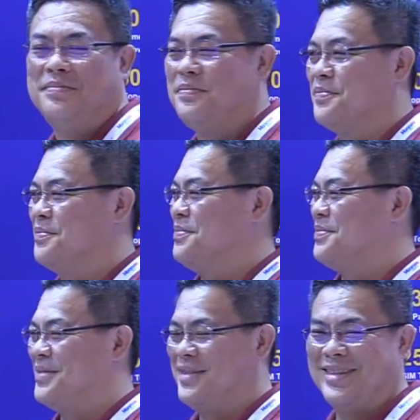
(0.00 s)

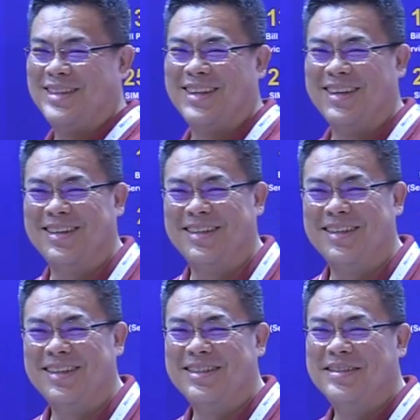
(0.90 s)

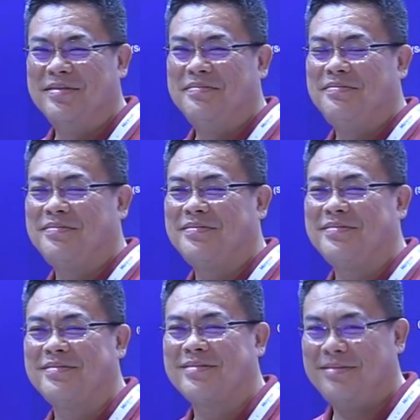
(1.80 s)

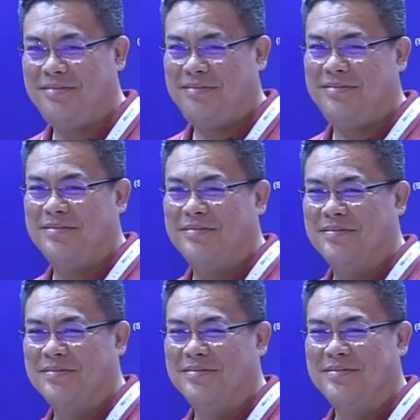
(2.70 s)

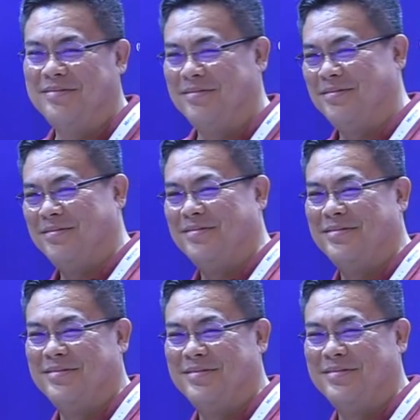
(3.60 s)

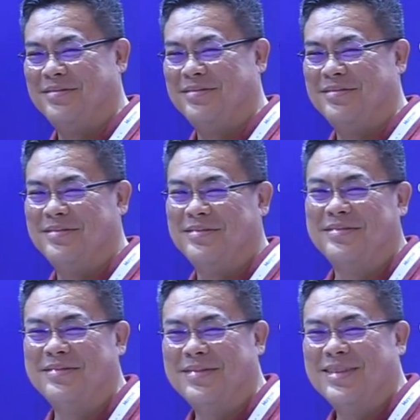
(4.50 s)

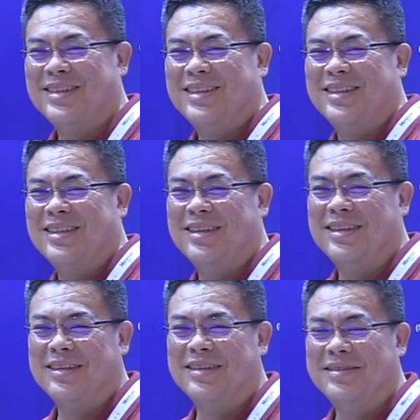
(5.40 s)

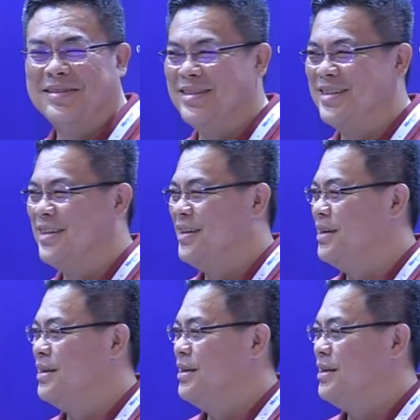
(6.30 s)
The person shown says nothing.